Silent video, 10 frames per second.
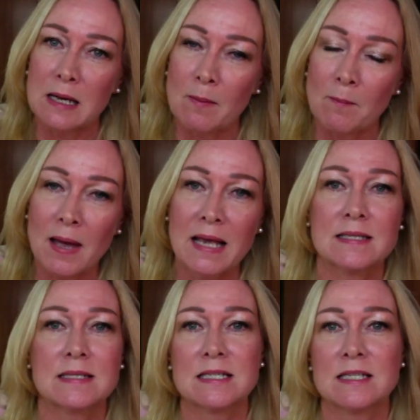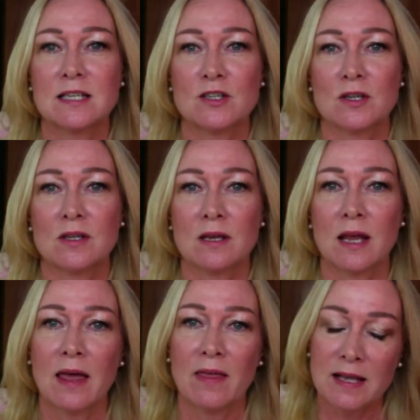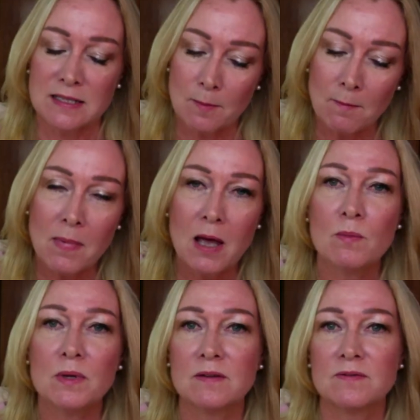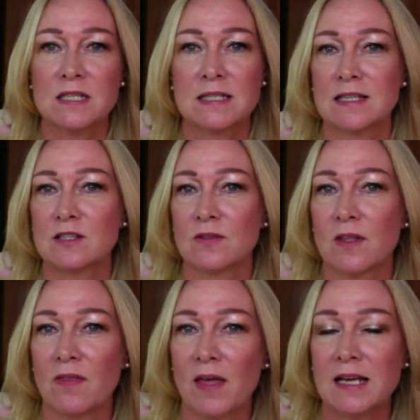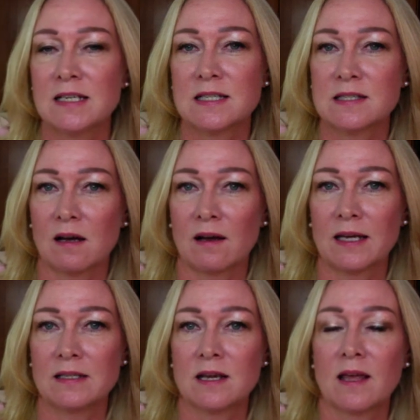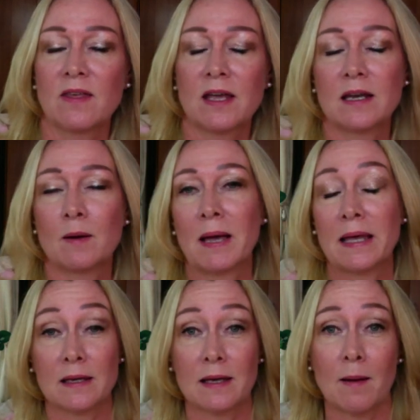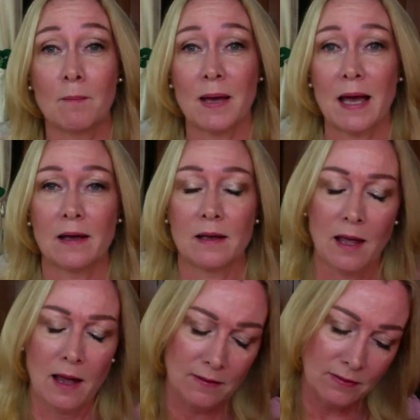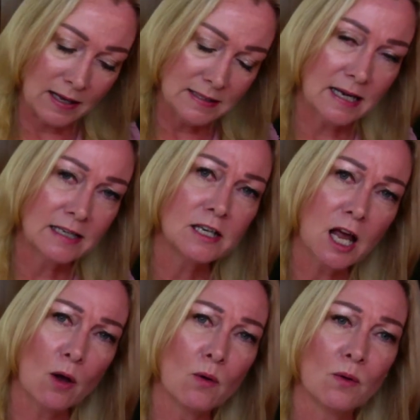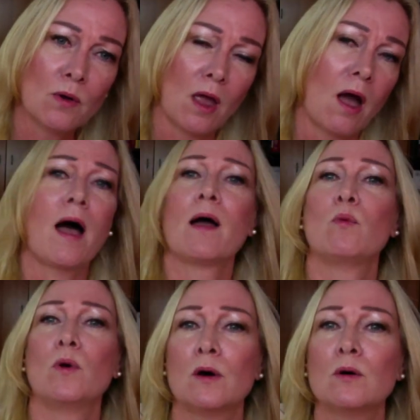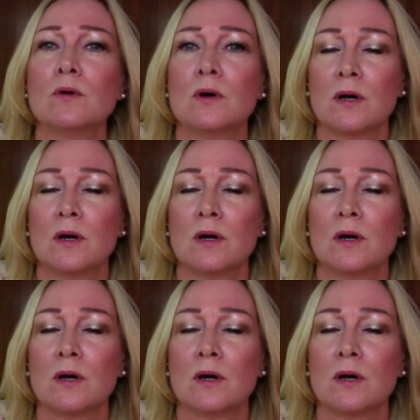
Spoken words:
makes a decision. It's a moment of decision that they decide they're going to make a comeback. And they say, no, I will